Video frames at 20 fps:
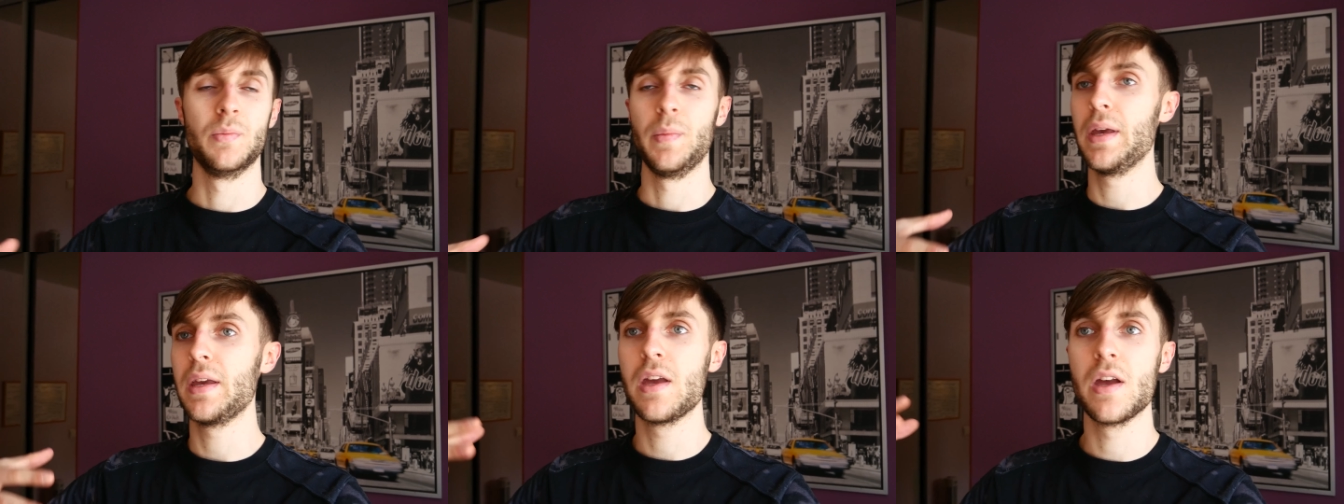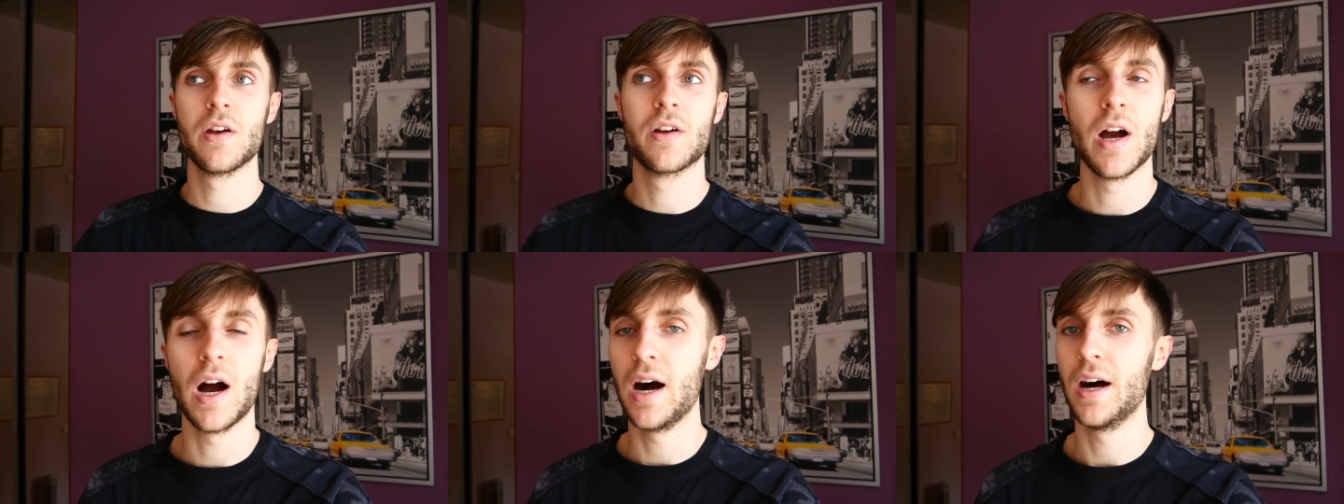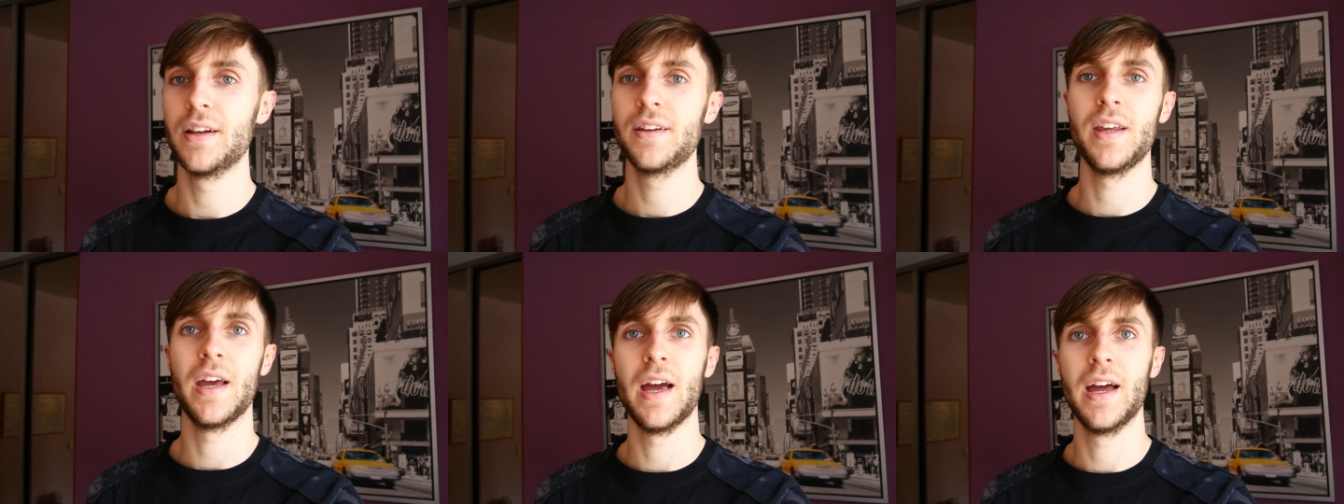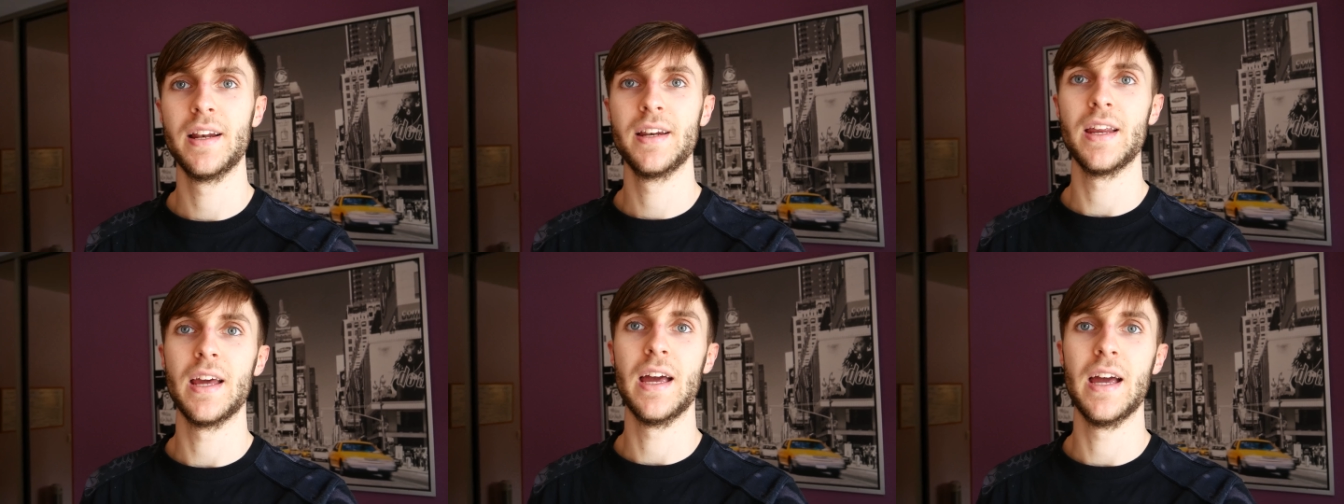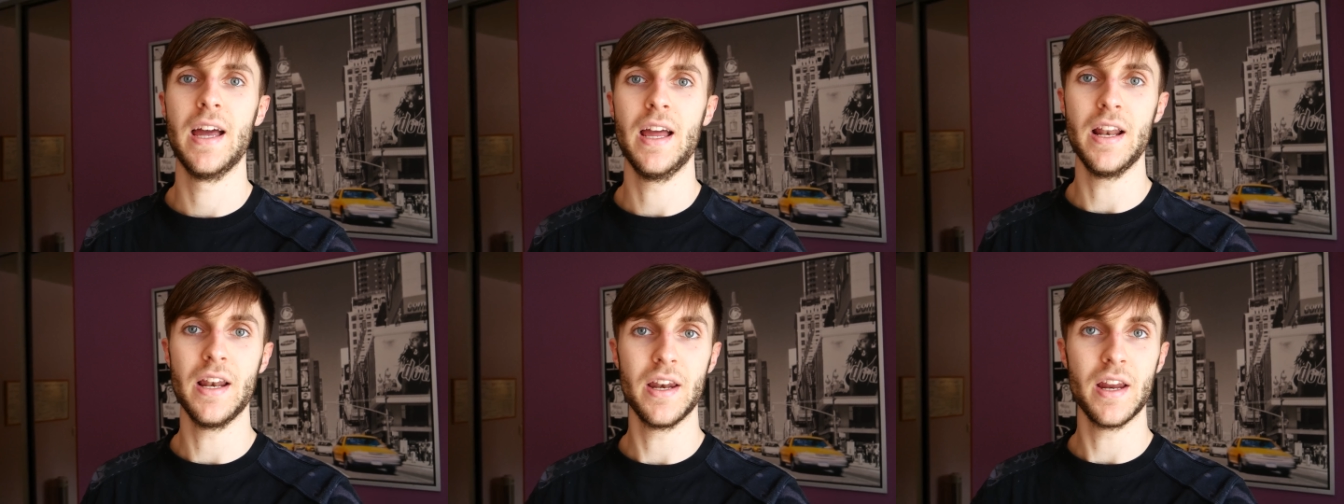making content
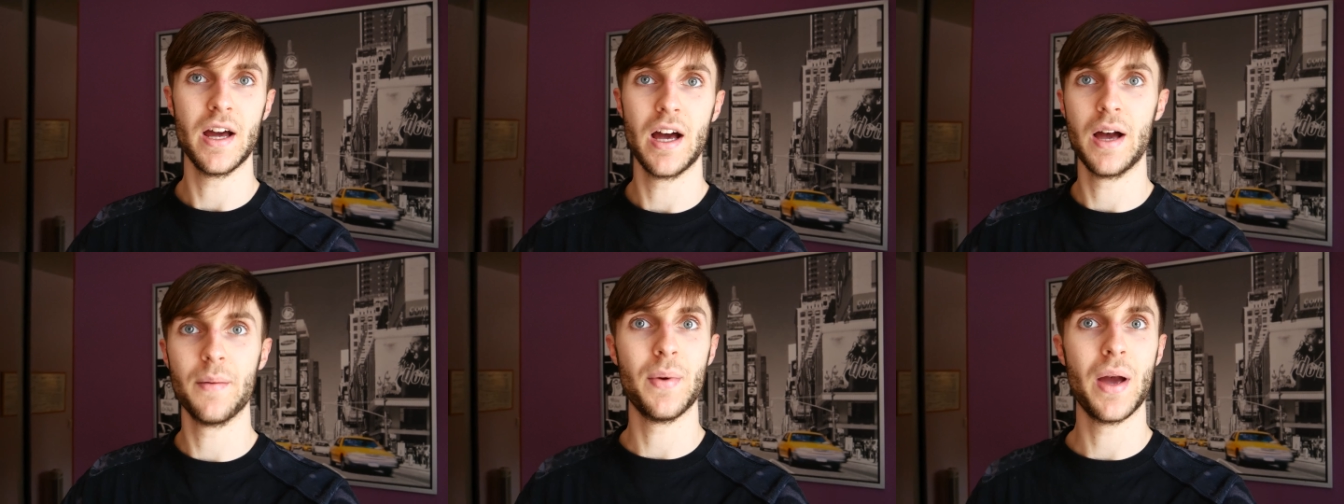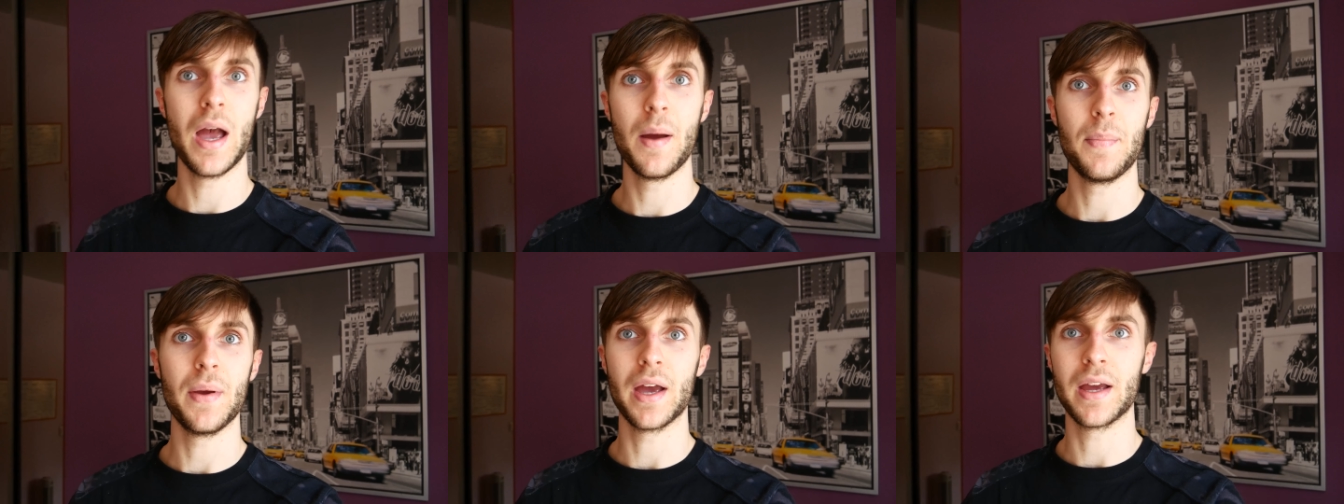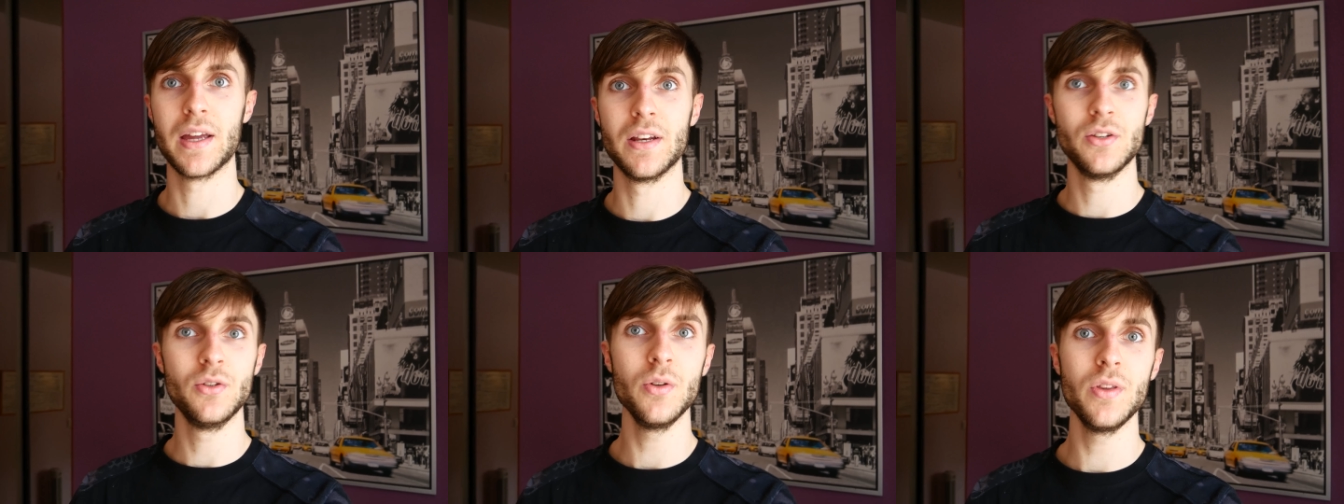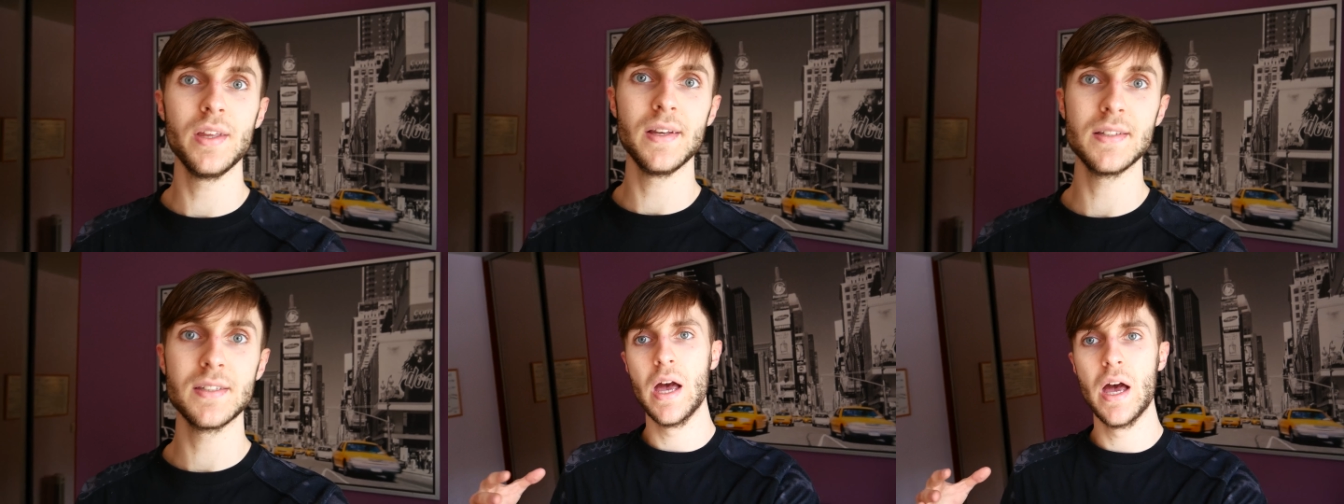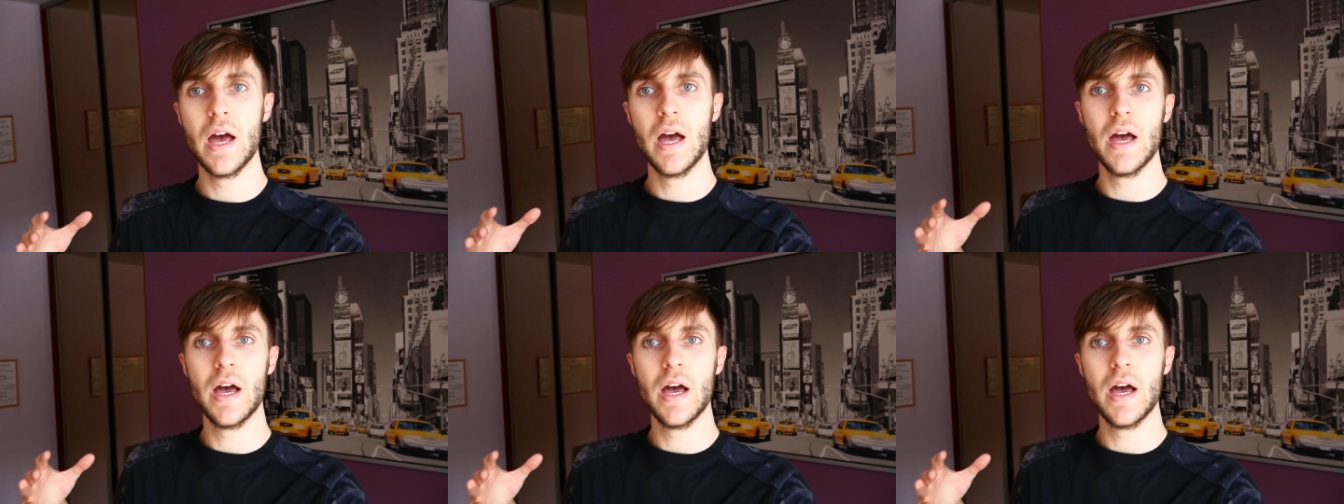and I'm happy I can do this.